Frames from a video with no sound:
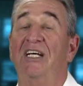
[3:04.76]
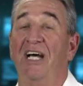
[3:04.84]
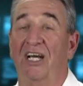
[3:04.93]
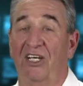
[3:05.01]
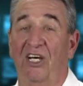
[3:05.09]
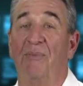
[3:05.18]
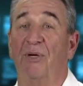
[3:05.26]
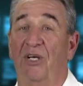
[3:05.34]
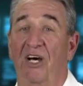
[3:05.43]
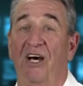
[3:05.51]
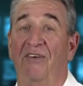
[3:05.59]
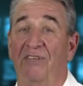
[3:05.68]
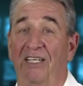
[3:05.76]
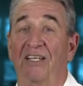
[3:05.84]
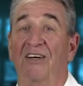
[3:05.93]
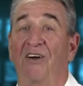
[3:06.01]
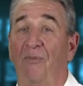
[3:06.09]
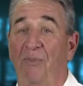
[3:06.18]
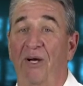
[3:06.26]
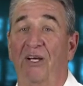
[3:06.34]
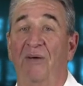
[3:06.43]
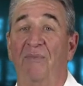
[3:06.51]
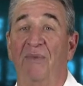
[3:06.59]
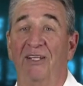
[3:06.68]
a cup of coffee or a
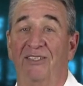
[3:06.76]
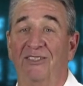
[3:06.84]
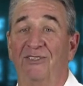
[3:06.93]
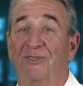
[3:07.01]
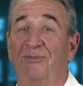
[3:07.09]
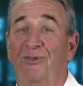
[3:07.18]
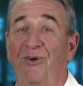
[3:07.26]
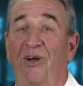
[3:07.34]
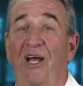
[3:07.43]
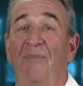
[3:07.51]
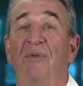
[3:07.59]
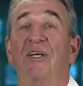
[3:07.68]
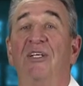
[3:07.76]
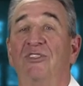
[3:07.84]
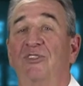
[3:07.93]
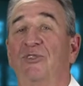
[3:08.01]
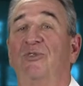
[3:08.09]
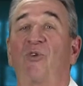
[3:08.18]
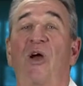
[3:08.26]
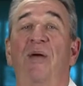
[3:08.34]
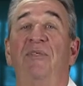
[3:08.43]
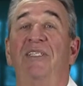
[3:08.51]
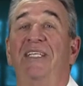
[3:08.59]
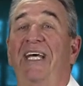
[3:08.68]
buck a month to subscribe.
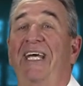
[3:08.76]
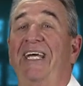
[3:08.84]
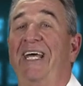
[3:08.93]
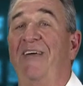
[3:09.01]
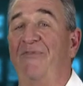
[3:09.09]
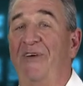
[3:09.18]
Subscribe today at